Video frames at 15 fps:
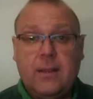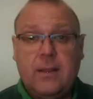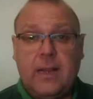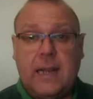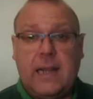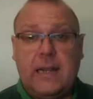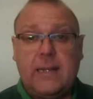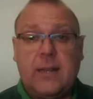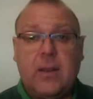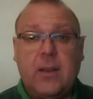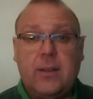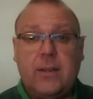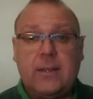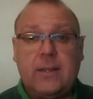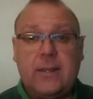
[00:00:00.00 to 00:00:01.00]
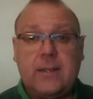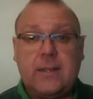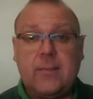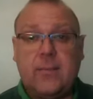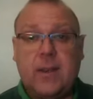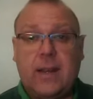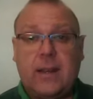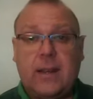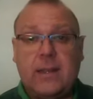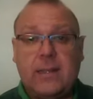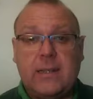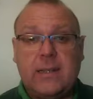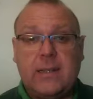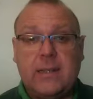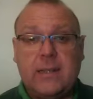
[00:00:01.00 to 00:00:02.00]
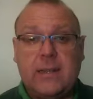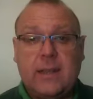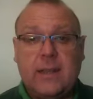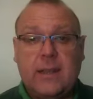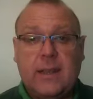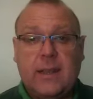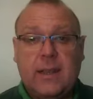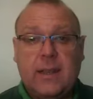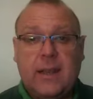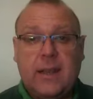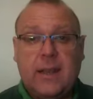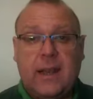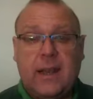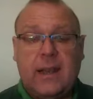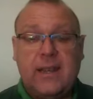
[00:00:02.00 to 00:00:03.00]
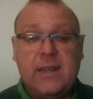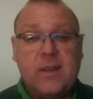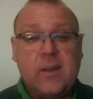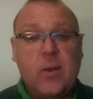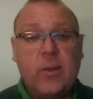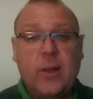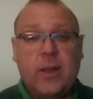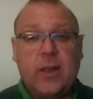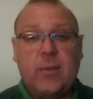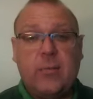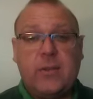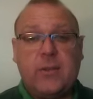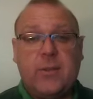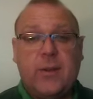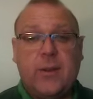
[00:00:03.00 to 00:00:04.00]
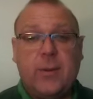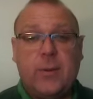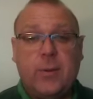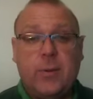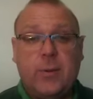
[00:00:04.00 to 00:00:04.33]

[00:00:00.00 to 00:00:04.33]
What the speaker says: And he's a God that doesn't fail us. And he's a God that comes through.